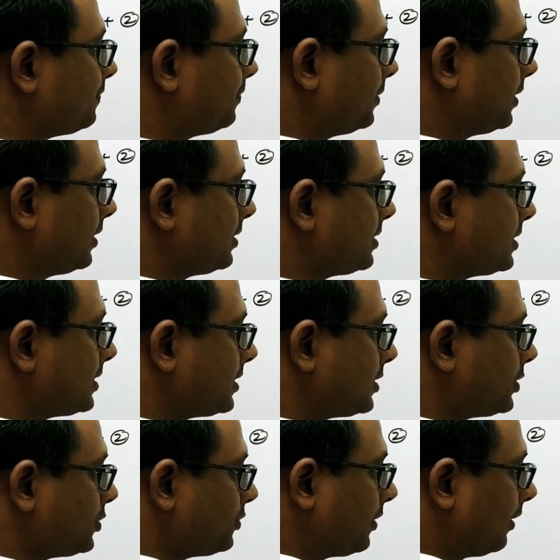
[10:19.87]
plus
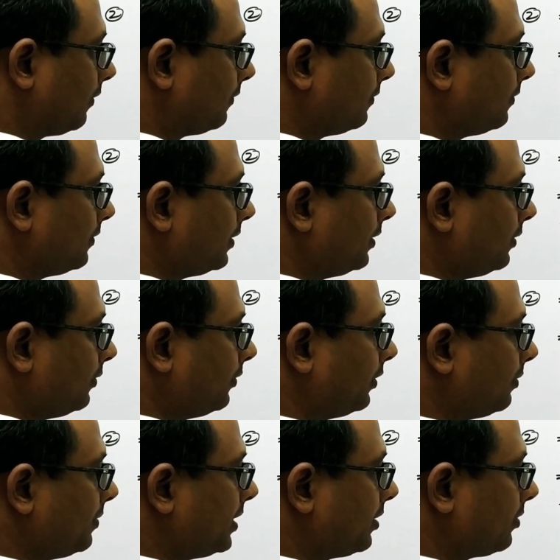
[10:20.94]
12
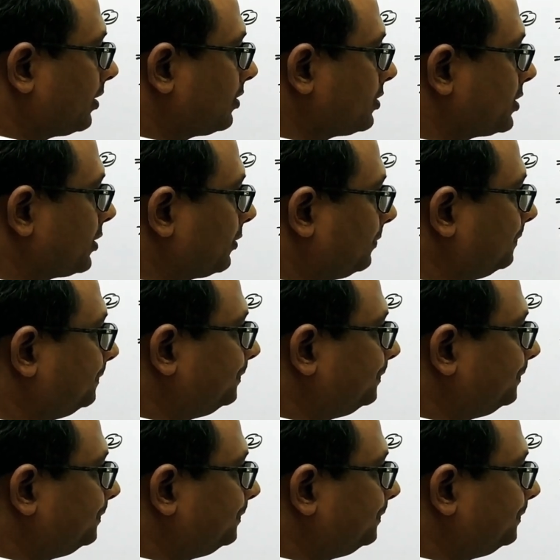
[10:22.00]
will be equal to 0.